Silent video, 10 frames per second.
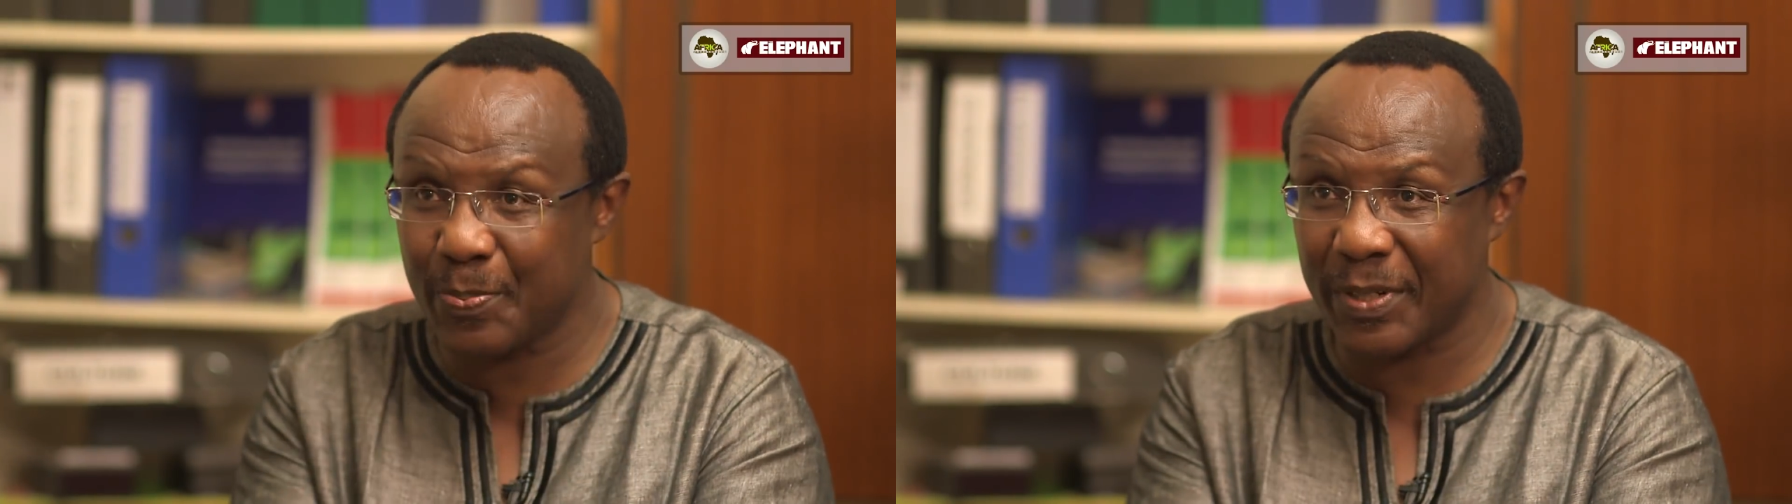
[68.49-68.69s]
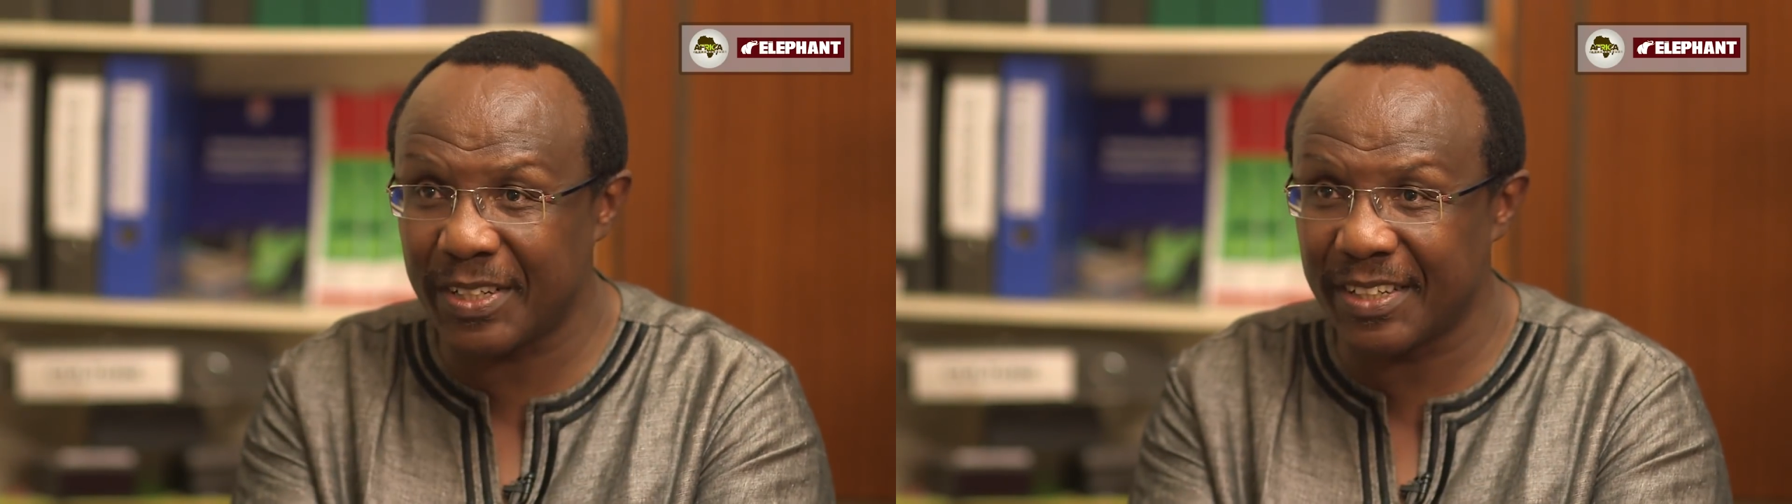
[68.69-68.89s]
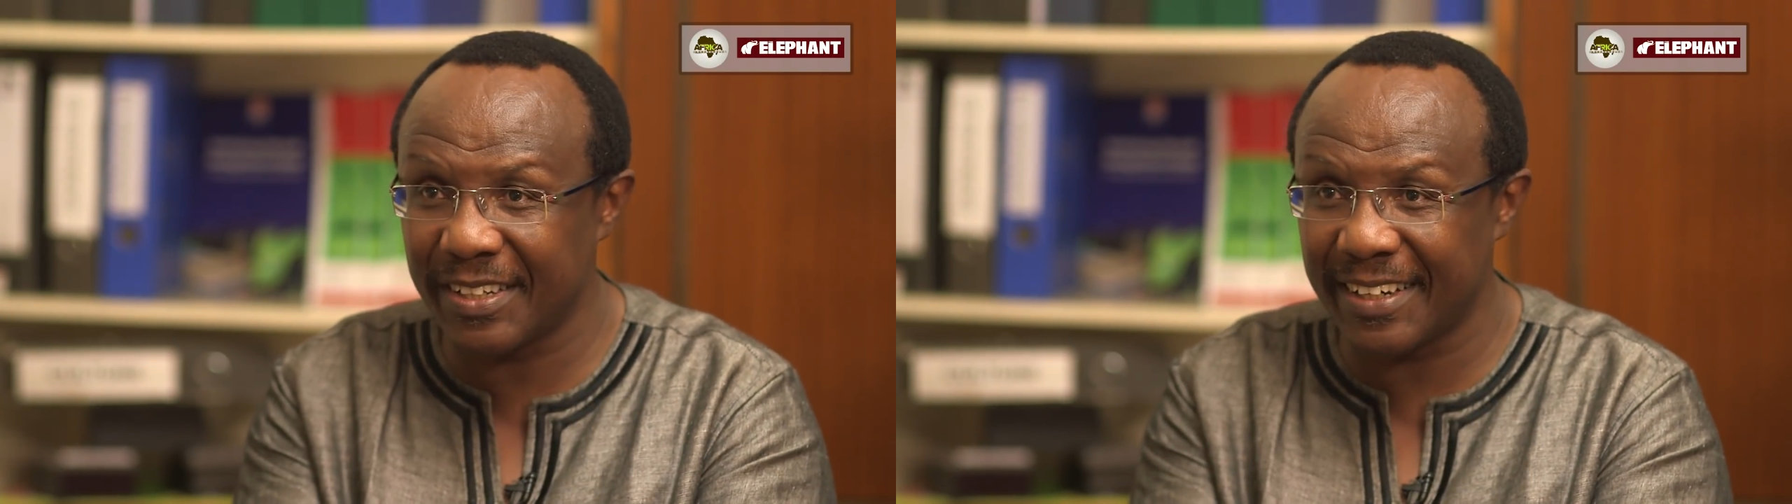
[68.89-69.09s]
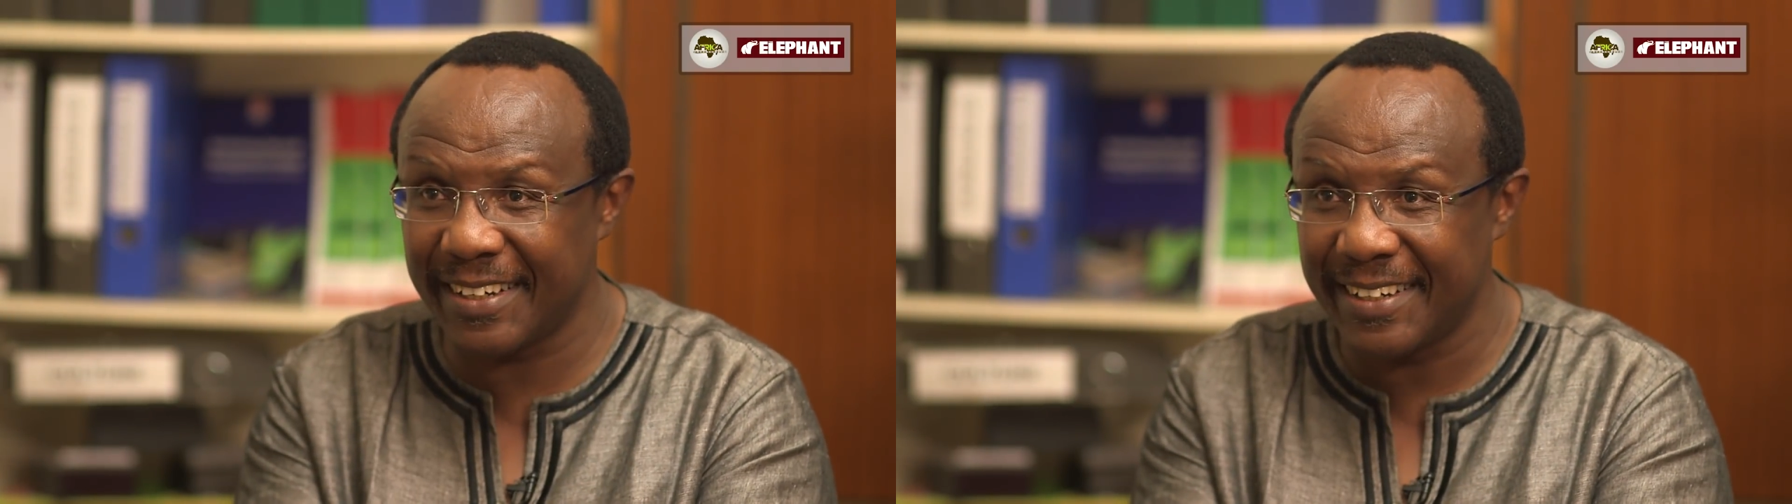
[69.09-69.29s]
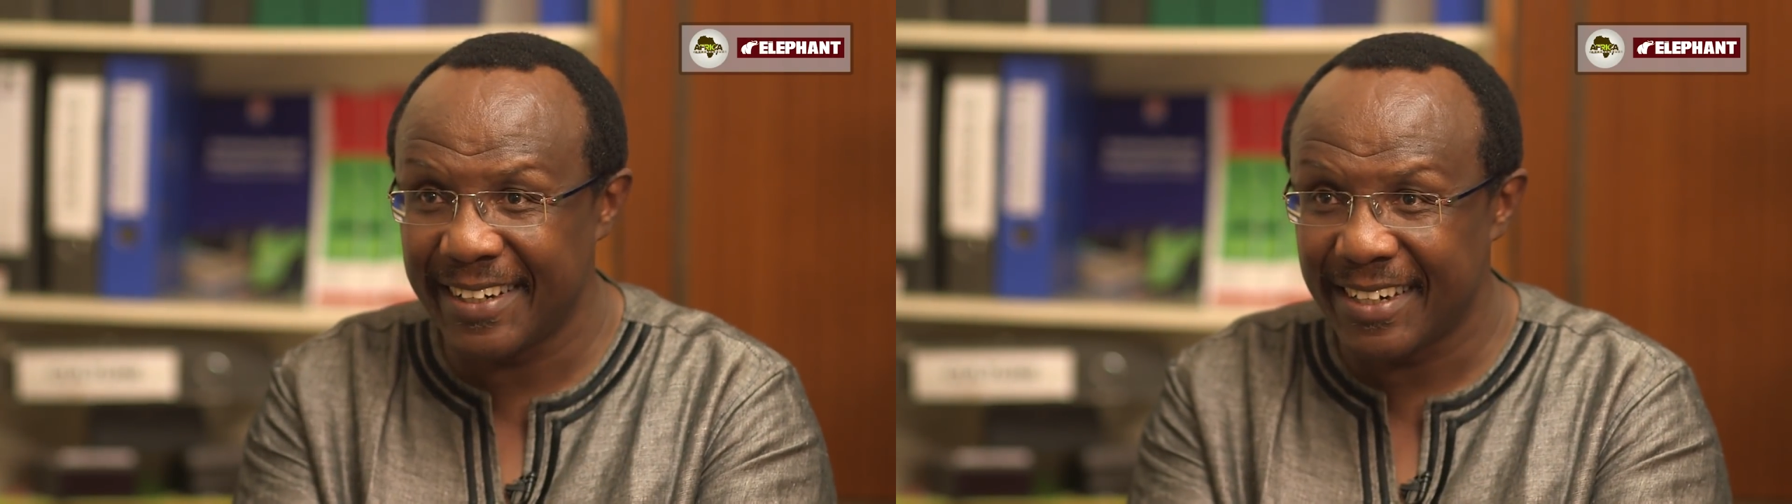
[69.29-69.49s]

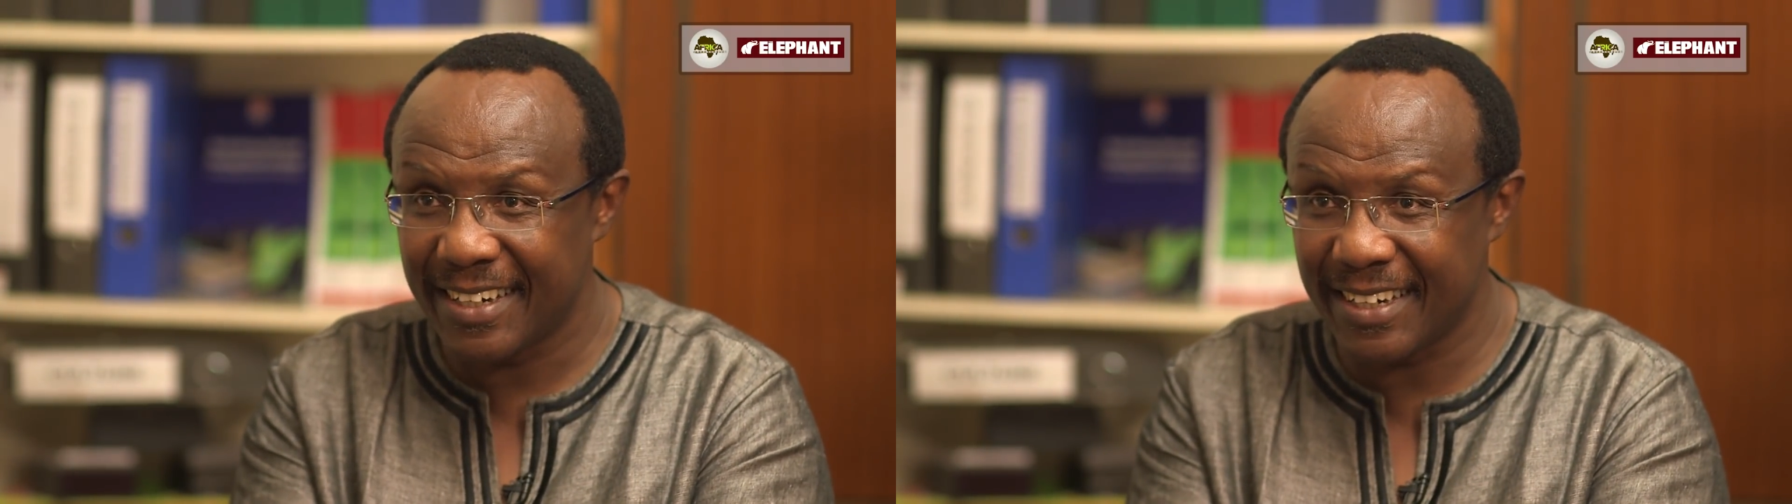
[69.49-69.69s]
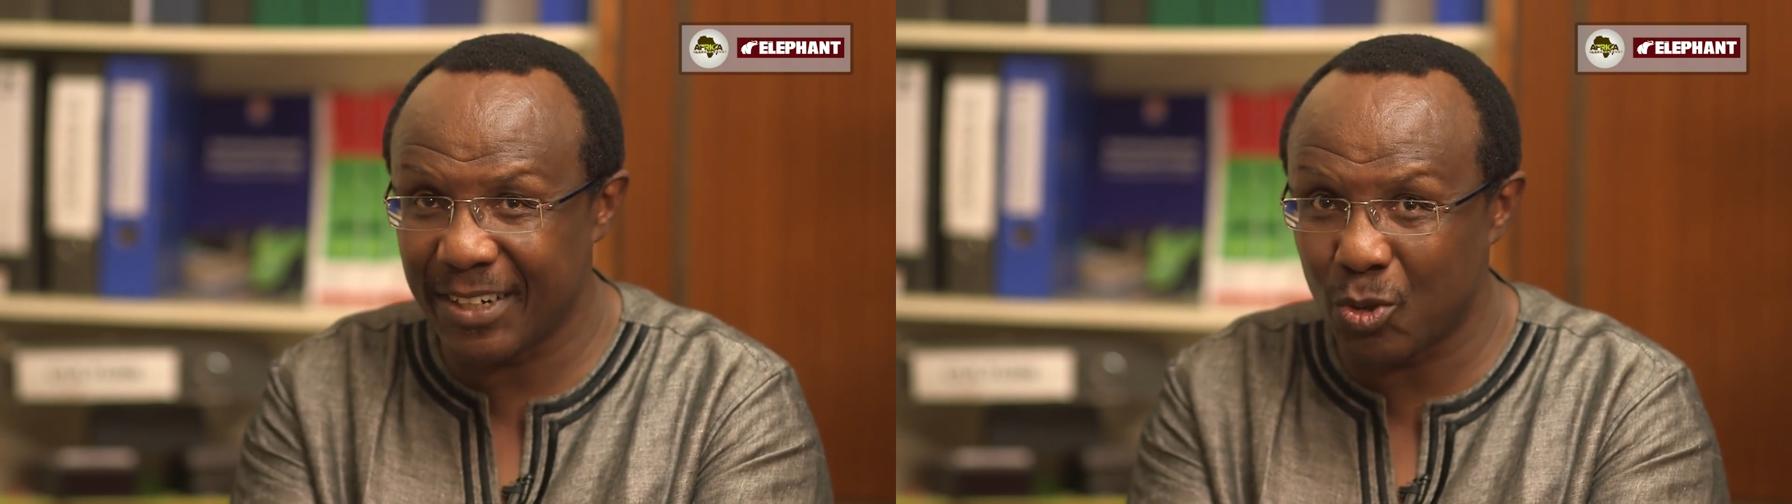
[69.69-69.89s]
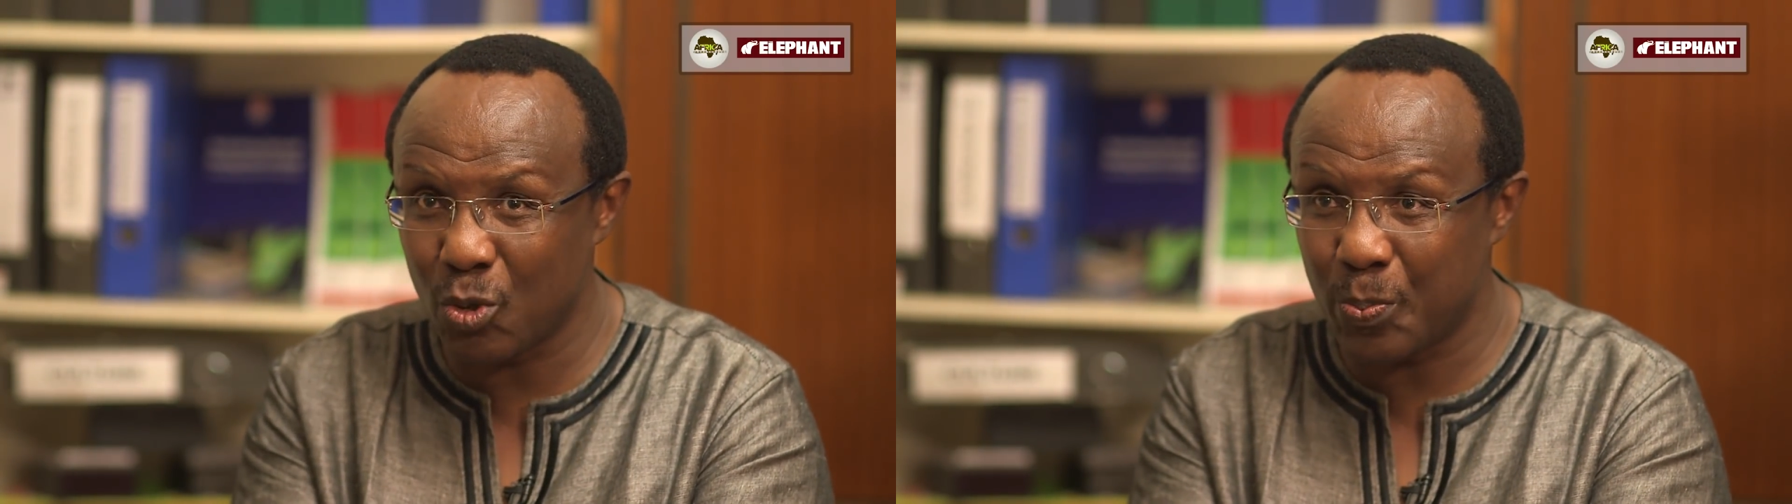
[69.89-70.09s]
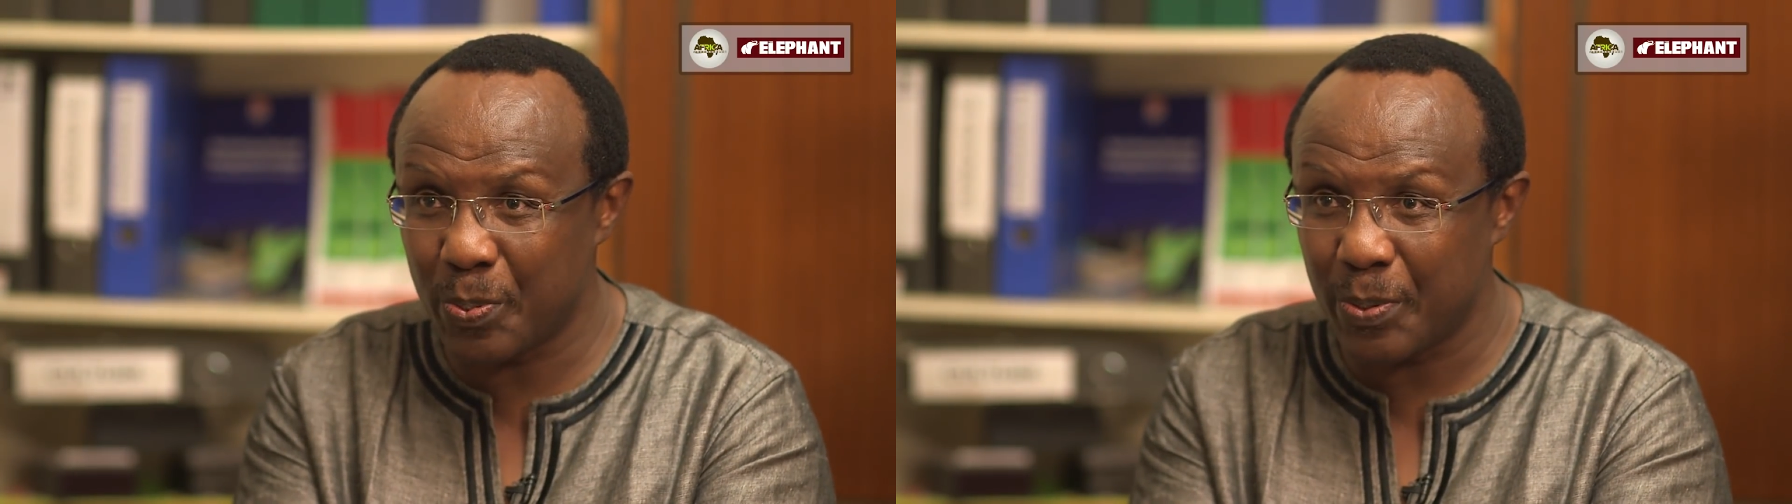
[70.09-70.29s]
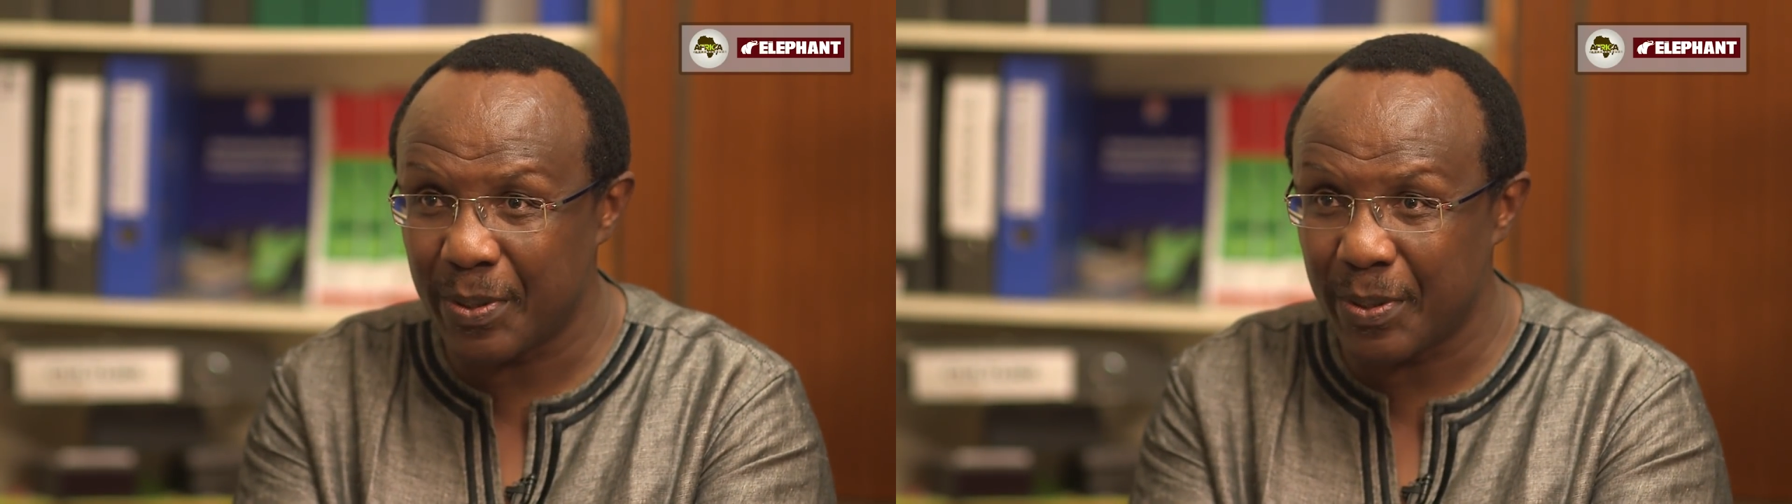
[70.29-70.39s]
particular group